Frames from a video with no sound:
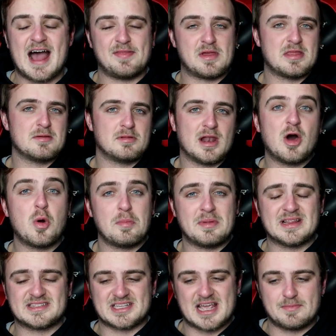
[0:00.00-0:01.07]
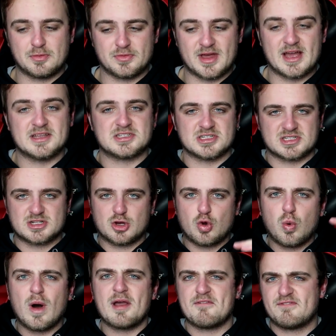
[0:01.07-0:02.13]
and then the lower mid-table that is
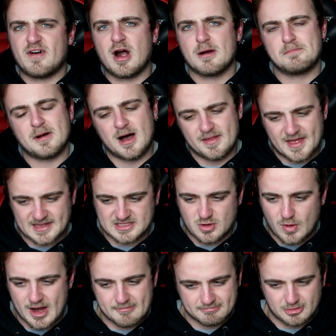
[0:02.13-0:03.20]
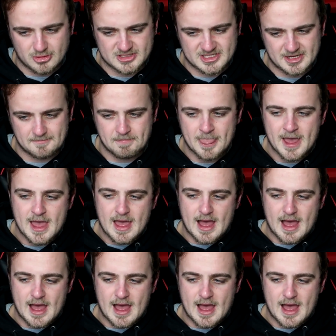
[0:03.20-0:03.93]
just quite far apart. That's quite important.